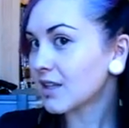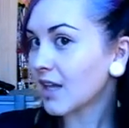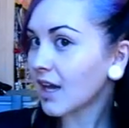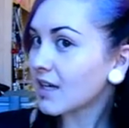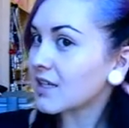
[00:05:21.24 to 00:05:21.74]

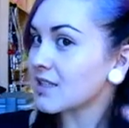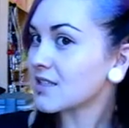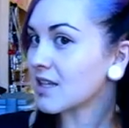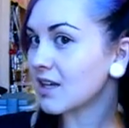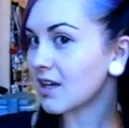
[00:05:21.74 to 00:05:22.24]
that is
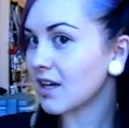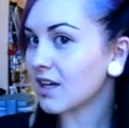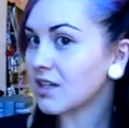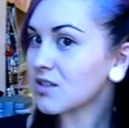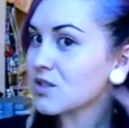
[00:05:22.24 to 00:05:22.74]

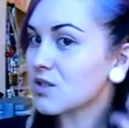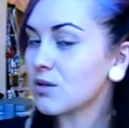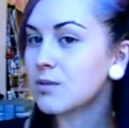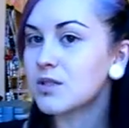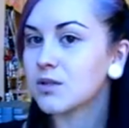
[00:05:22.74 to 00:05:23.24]
a
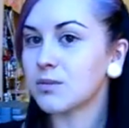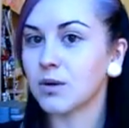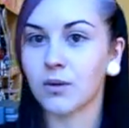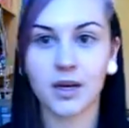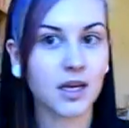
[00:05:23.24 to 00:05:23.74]
super, super
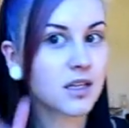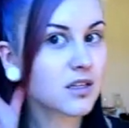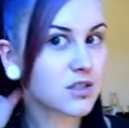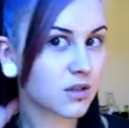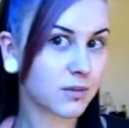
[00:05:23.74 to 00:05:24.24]
quick,
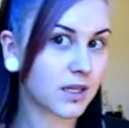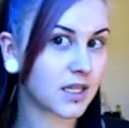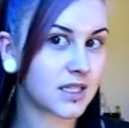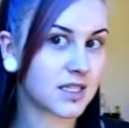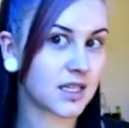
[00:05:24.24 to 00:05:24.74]
super
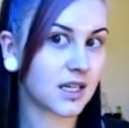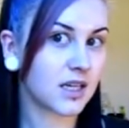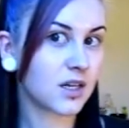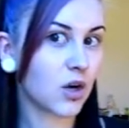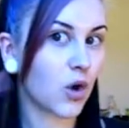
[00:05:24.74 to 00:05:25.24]
easy
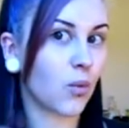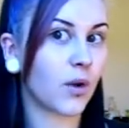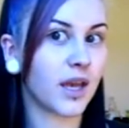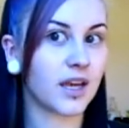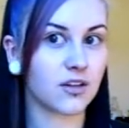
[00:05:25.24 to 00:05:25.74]

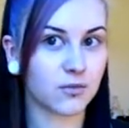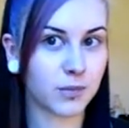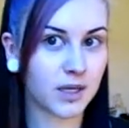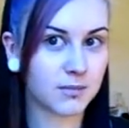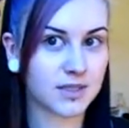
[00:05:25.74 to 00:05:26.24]
way of
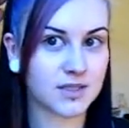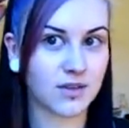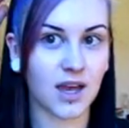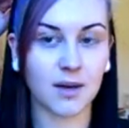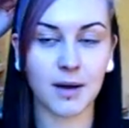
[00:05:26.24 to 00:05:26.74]
pinning bits of
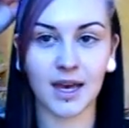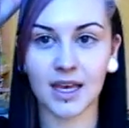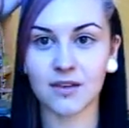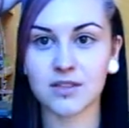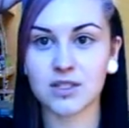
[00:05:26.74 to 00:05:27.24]
your hair
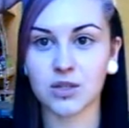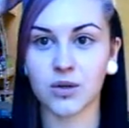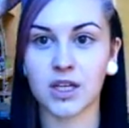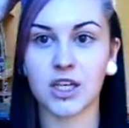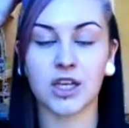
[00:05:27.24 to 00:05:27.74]
back if it's
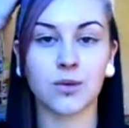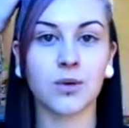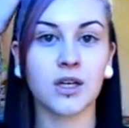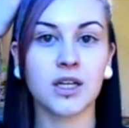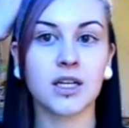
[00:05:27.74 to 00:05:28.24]
annoying you,
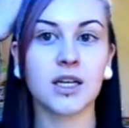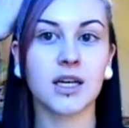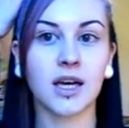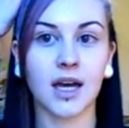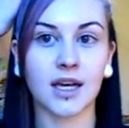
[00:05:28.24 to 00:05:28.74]

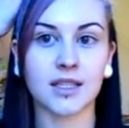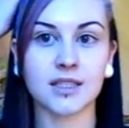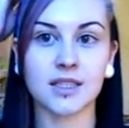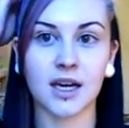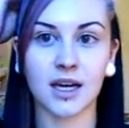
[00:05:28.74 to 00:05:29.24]

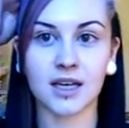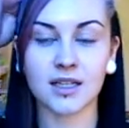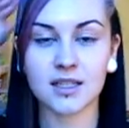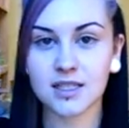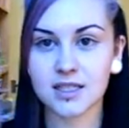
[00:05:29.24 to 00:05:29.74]
and
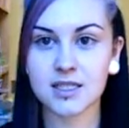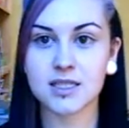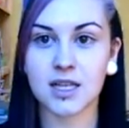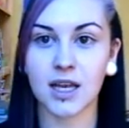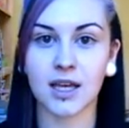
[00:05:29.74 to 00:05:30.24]

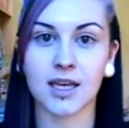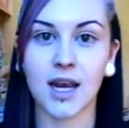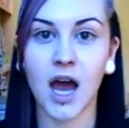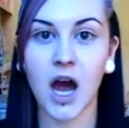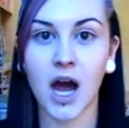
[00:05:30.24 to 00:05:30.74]
just to looking
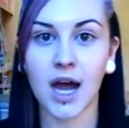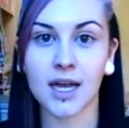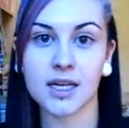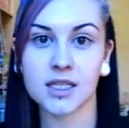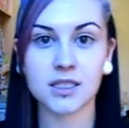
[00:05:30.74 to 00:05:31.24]
hot.